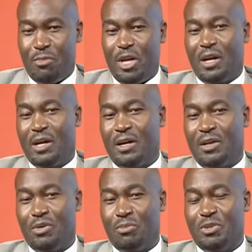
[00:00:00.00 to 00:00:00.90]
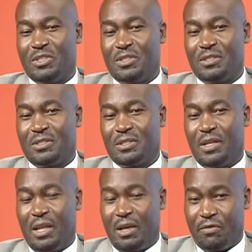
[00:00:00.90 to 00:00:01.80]
make your business
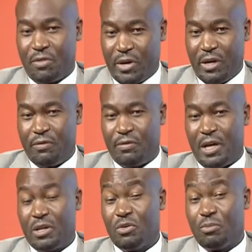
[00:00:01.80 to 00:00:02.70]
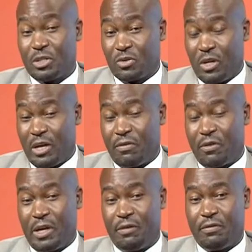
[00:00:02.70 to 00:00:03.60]
life thrive and your personal life
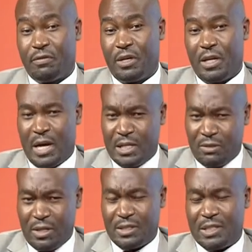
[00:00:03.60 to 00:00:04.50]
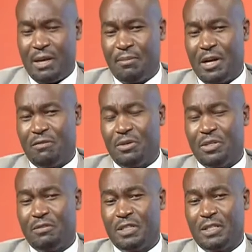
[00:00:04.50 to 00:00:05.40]
thrive. Until next time, have a
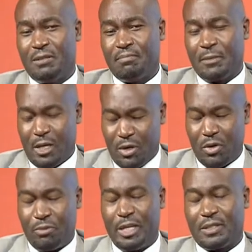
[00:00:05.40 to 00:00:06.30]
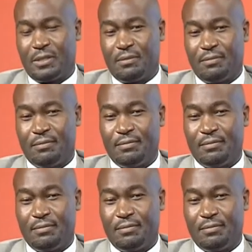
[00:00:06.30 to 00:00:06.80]
good evening. God bless.